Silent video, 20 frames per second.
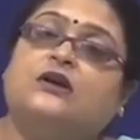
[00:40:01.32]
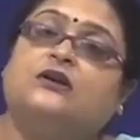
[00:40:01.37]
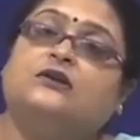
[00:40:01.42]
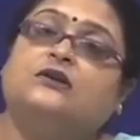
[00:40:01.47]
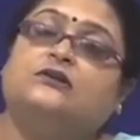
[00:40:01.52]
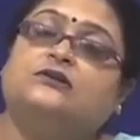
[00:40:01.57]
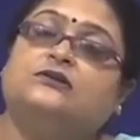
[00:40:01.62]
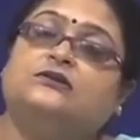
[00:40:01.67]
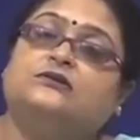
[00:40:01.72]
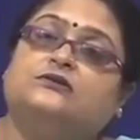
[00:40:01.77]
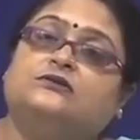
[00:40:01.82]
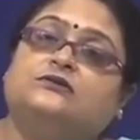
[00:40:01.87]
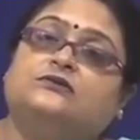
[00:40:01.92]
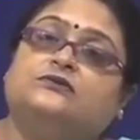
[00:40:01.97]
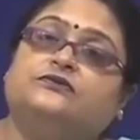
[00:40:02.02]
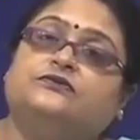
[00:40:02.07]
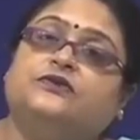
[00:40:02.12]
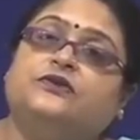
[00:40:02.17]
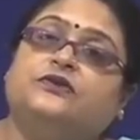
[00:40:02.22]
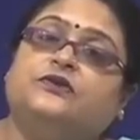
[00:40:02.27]
so
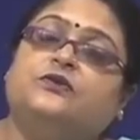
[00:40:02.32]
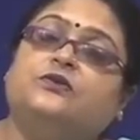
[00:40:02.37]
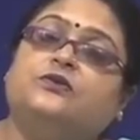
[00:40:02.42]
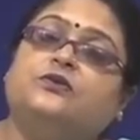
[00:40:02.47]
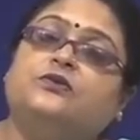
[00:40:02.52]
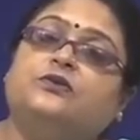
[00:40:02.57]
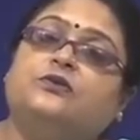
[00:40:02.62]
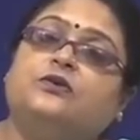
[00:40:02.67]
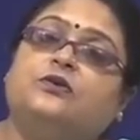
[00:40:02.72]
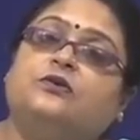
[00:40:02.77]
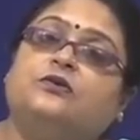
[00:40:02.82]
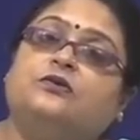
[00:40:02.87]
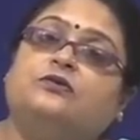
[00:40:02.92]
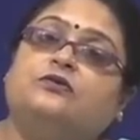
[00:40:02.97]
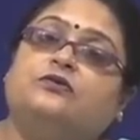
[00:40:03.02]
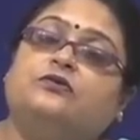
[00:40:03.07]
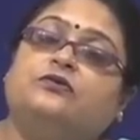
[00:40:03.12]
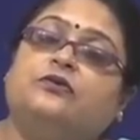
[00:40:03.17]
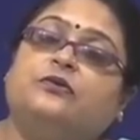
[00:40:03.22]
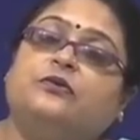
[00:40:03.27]
we
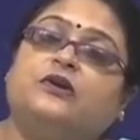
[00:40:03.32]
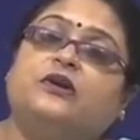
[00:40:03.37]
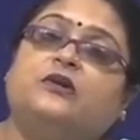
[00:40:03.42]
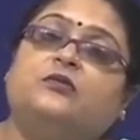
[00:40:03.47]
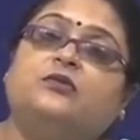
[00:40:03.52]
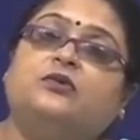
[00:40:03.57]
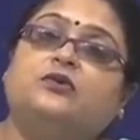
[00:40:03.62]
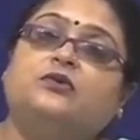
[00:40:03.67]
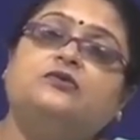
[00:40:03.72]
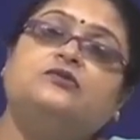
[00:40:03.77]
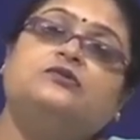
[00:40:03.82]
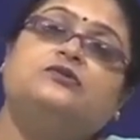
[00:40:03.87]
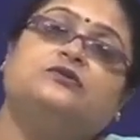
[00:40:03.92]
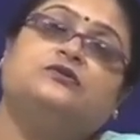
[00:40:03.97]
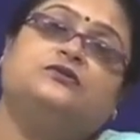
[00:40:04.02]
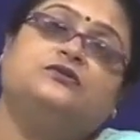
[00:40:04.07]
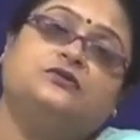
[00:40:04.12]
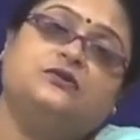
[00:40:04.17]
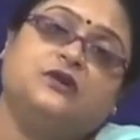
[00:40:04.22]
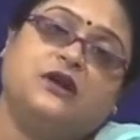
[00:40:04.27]
become hooked
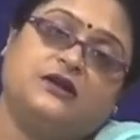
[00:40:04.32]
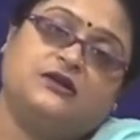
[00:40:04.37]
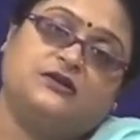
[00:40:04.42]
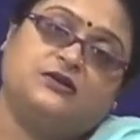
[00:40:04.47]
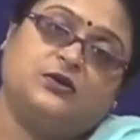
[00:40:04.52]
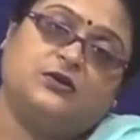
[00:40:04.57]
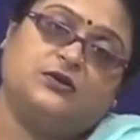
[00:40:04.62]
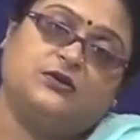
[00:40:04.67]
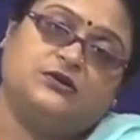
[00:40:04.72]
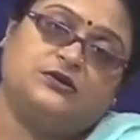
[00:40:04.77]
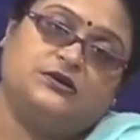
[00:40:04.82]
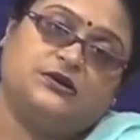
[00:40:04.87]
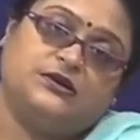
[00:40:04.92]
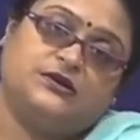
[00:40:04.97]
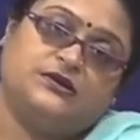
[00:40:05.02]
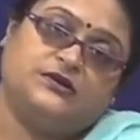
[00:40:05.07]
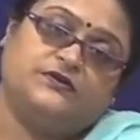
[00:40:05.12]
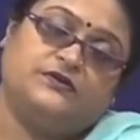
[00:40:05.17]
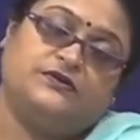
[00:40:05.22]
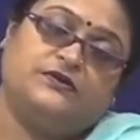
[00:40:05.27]
to that
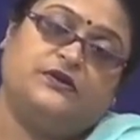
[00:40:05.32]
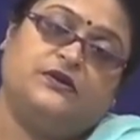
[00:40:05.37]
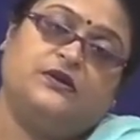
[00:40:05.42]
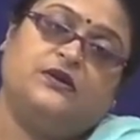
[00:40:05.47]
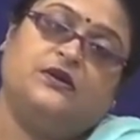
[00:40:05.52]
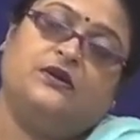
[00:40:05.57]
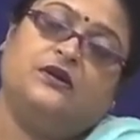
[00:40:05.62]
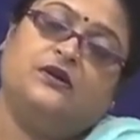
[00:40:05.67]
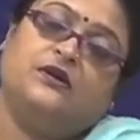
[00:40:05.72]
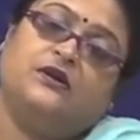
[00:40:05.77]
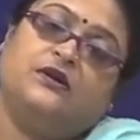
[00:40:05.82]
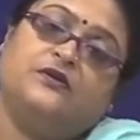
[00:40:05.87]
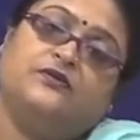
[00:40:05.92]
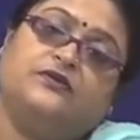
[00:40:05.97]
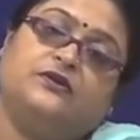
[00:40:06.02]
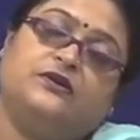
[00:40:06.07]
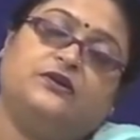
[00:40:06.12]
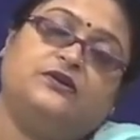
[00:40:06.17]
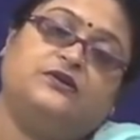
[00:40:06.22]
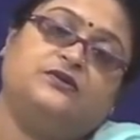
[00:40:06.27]
alternative. If
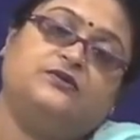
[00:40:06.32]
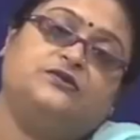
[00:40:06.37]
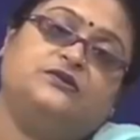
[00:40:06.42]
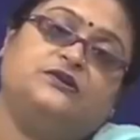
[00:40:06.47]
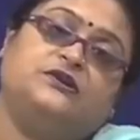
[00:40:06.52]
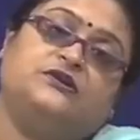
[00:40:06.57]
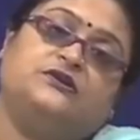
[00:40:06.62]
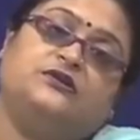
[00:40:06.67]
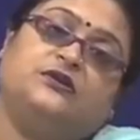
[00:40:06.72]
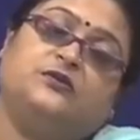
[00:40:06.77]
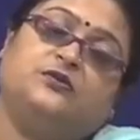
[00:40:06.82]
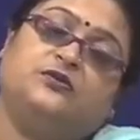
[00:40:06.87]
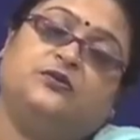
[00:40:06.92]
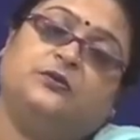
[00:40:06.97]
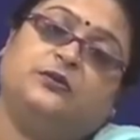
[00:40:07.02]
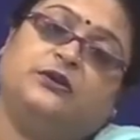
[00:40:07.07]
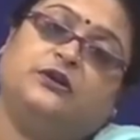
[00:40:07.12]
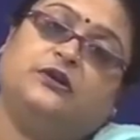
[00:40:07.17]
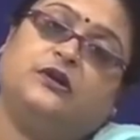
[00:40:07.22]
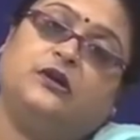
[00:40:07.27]
you can use that term, we
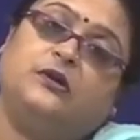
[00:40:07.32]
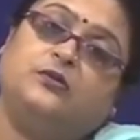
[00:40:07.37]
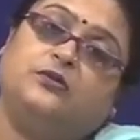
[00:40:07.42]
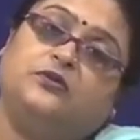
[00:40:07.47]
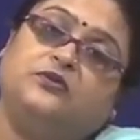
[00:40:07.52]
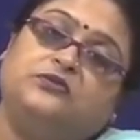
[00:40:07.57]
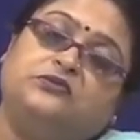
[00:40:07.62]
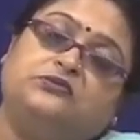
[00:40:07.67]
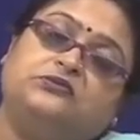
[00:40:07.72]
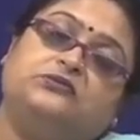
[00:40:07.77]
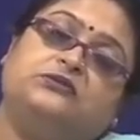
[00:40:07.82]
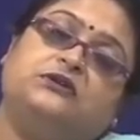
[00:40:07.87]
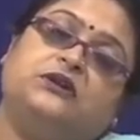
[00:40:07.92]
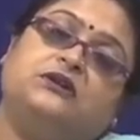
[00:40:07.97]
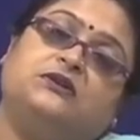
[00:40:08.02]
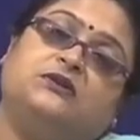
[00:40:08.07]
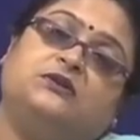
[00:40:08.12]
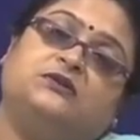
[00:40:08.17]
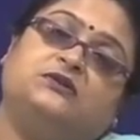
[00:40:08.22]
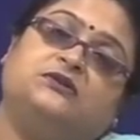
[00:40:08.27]
become hooked to
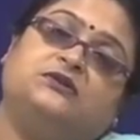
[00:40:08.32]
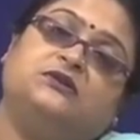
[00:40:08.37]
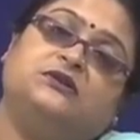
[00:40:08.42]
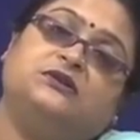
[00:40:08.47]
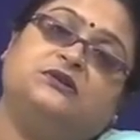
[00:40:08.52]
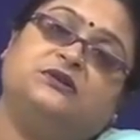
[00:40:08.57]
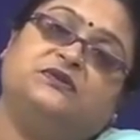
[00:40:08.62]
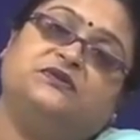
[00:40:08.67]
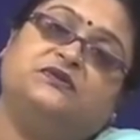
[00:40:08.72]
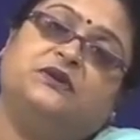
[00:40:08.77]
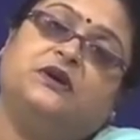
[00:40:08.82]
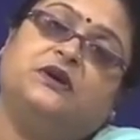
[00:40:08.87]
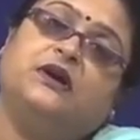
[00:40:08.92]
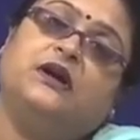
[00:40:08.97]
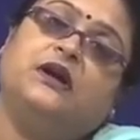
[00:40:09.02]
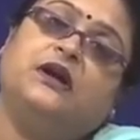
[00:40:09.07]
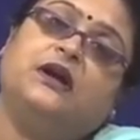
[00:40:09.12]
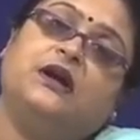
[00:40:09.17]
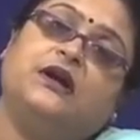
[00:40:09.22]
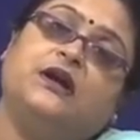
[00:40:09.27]
that alternative,
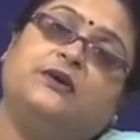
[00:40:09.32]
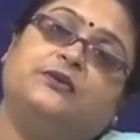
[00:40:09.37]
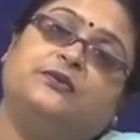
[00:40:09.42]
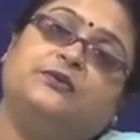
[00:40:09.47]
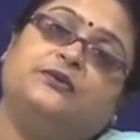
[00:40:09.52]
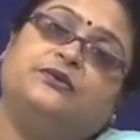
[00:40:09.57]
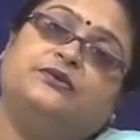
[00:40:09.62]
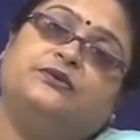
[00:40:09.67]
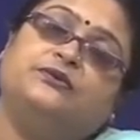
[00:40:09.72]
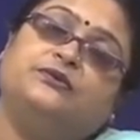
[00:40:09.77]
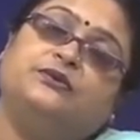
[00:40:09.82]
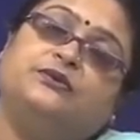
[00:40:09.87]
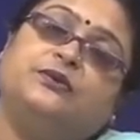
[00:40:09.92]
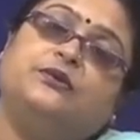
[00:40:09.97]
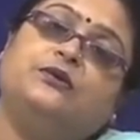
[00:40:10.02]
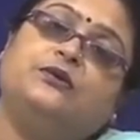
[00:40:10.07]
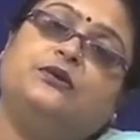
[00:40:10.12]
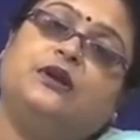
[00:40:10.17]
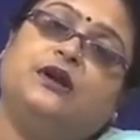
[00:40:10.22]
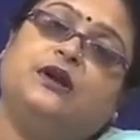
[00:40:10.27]
and we do
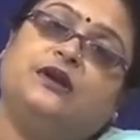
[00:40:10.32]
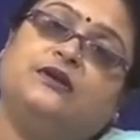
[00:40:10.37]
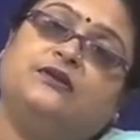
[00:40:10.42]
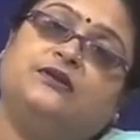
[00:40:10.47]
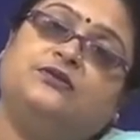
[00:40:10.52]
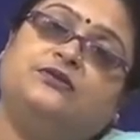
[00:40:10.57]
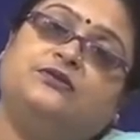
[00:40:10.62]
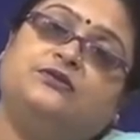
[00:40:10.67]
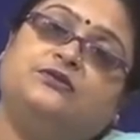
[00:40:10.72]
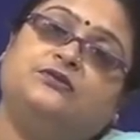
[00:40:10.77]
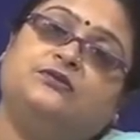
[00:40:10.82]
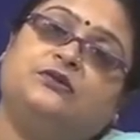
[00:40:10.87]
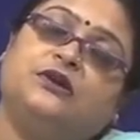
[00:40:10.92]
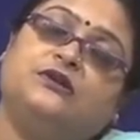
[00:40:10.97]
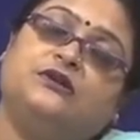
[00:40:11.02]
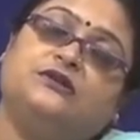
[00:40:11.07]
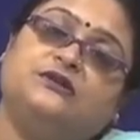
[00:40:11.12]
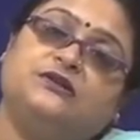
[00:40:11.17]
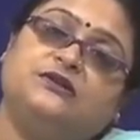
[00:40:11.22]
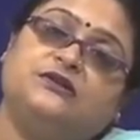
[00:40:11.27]
not like to
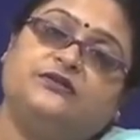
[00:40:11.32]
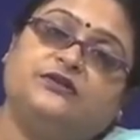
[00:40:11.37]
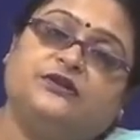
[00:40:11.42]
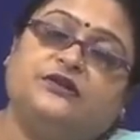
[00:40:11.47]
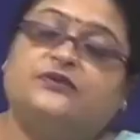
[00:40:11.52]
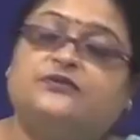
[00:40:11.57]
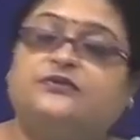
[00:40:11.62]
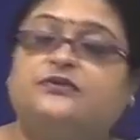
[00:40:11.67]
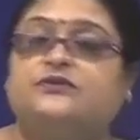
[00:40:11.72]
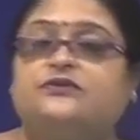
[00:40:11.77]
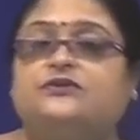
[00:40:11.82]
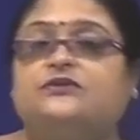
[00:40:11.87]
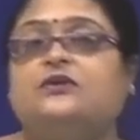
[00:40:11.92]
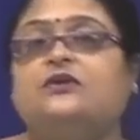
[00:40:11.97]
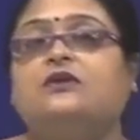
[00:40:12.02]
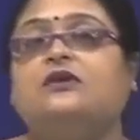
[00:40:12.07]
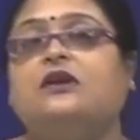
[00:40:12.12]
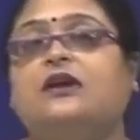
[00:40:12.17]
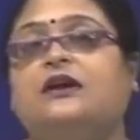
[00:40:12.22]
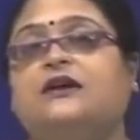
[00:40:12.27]
concentrate, we do
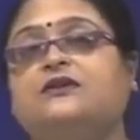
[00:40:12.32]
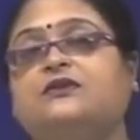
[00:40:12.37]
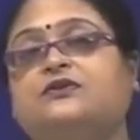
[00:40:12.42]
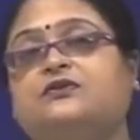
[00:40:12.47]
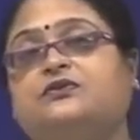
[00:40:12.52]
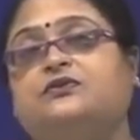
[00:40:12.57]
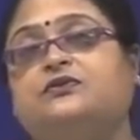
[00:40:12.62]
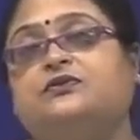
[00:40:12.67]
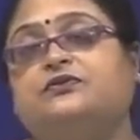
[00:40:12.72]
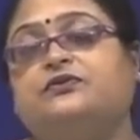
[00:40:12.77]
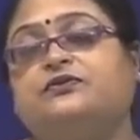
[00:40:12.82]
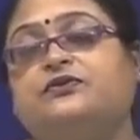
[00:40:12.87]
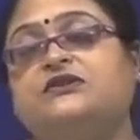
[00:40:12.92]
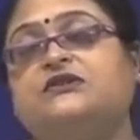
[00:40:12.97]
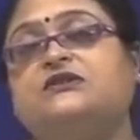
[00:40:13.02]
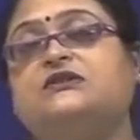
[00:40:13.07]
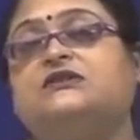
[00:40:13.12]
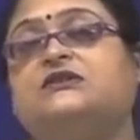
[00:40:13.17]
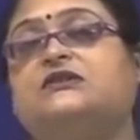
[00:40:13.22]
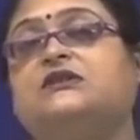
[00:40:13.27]
not like to
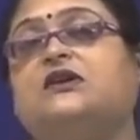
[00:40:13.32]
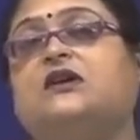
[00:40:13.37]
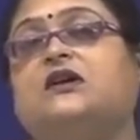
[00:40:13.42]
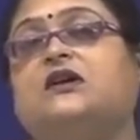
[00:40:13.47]
visit